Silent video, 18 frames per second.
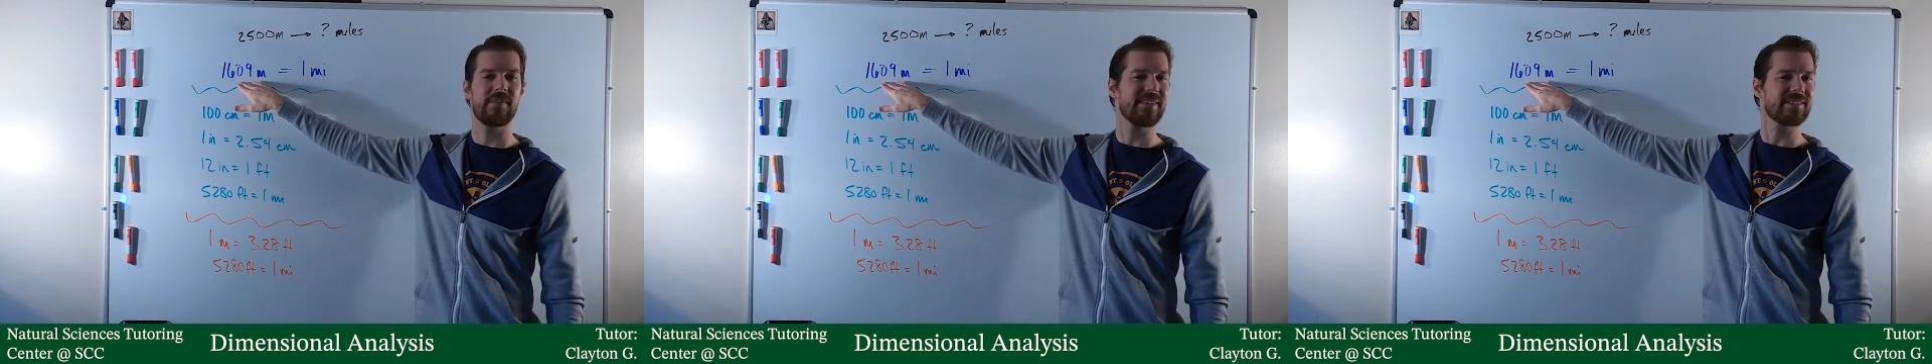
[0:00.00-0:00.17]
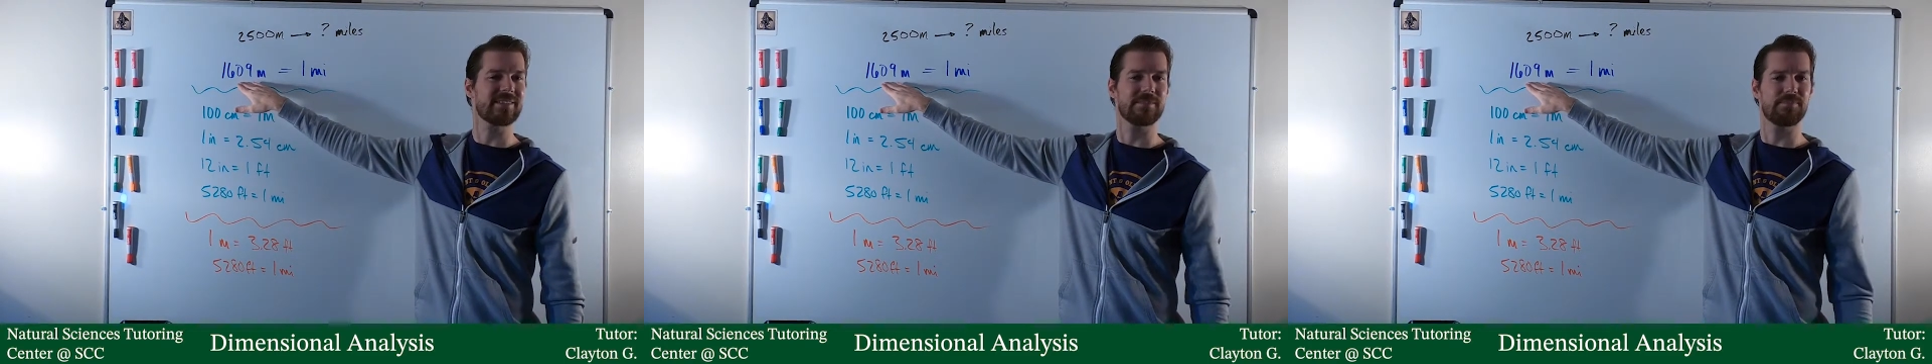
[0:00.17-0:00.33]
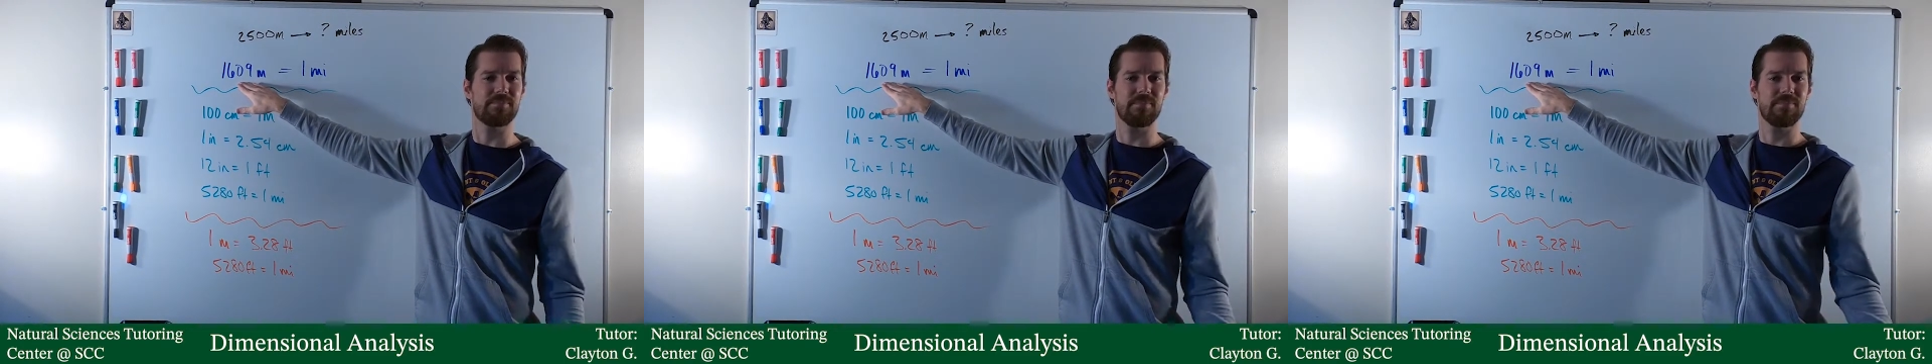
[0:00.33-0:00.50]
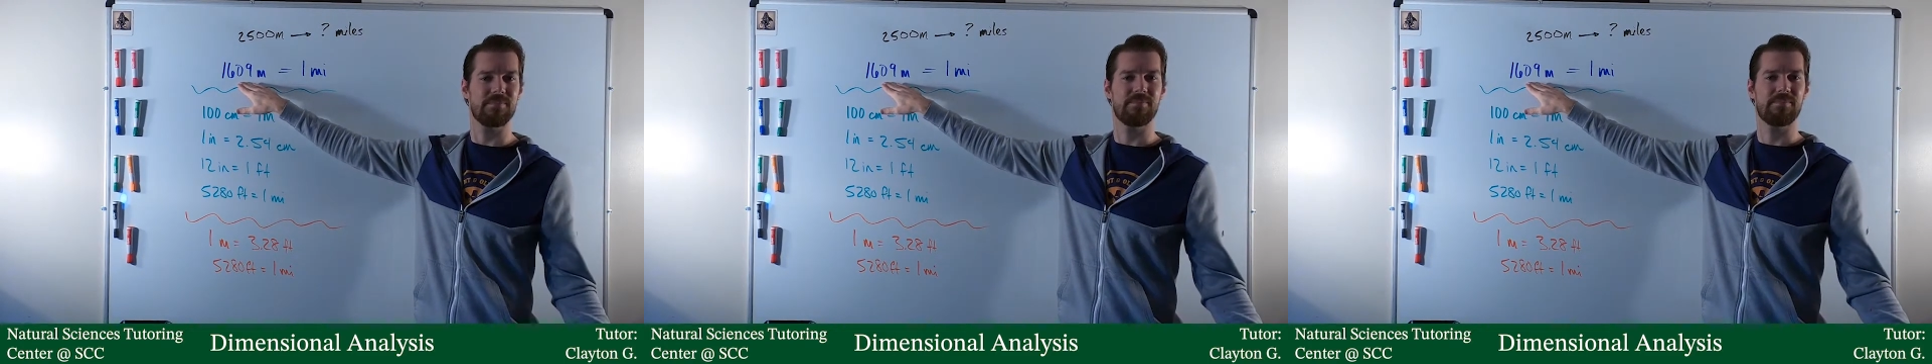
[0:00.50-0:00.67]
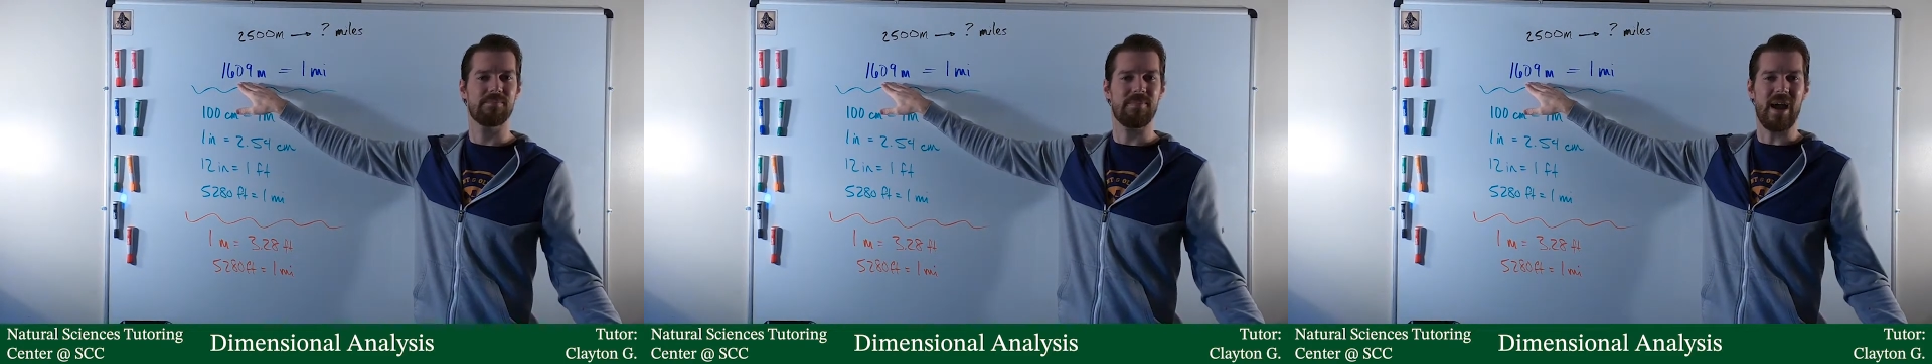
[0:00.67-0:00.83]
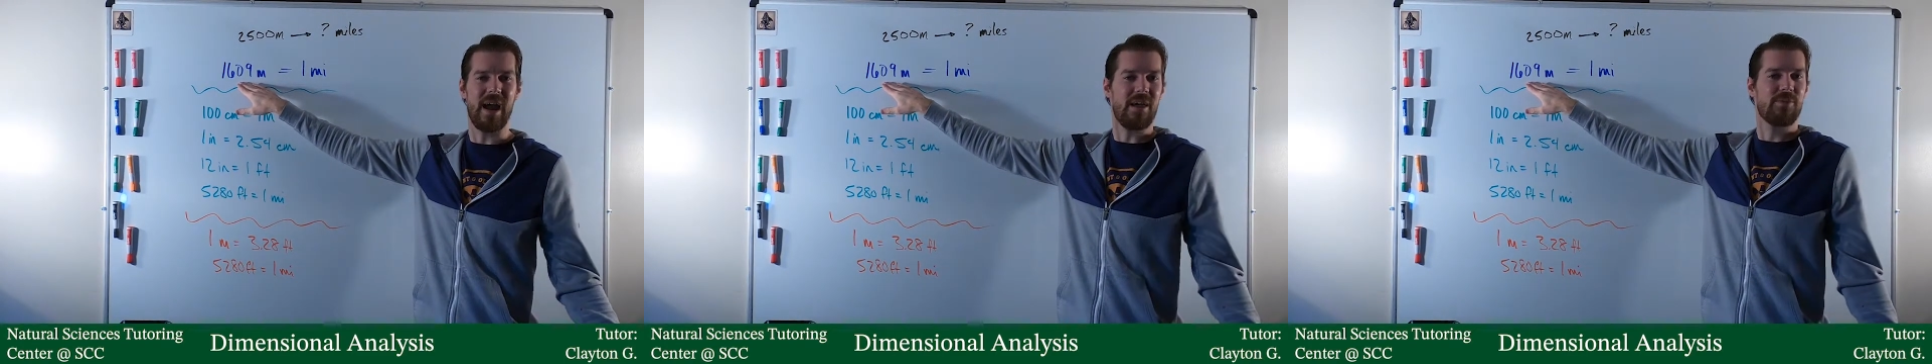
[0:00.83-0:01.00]
this
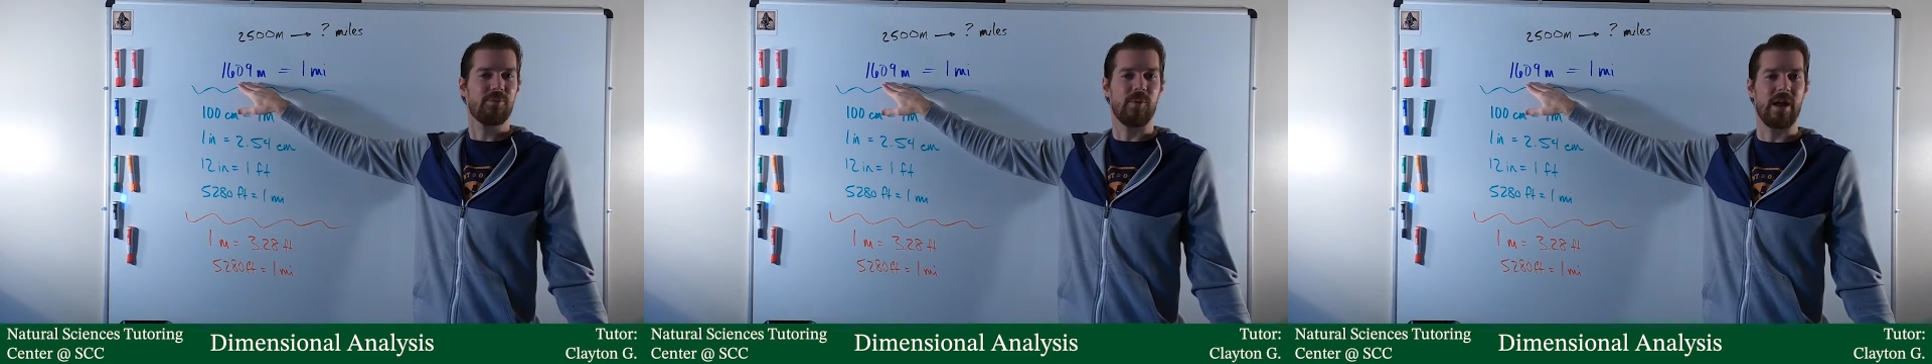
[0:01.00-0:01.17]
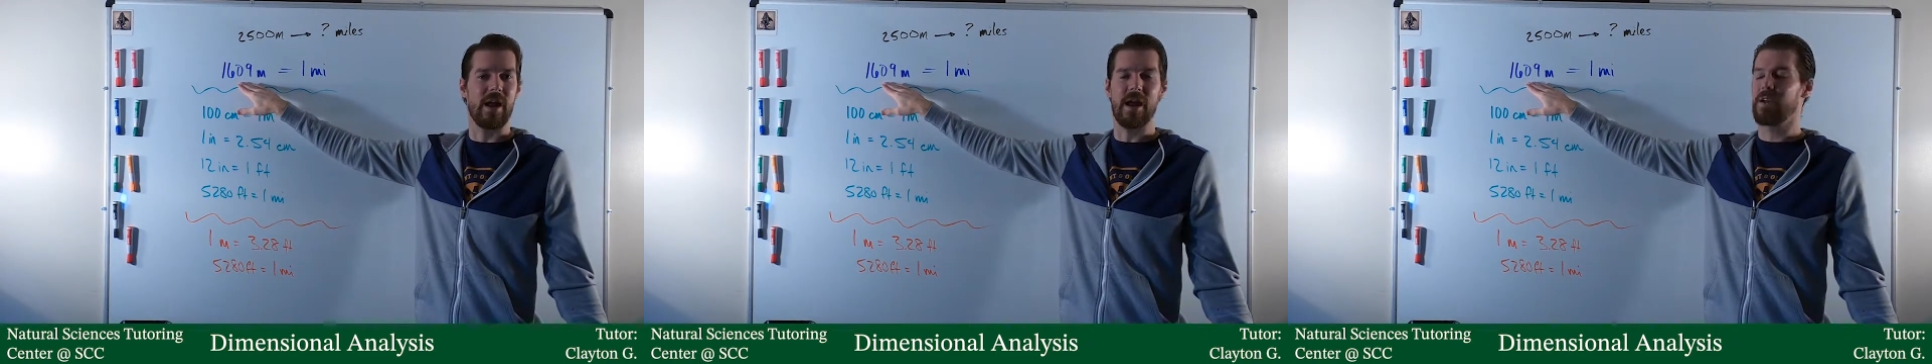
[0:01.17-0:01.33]
pathway.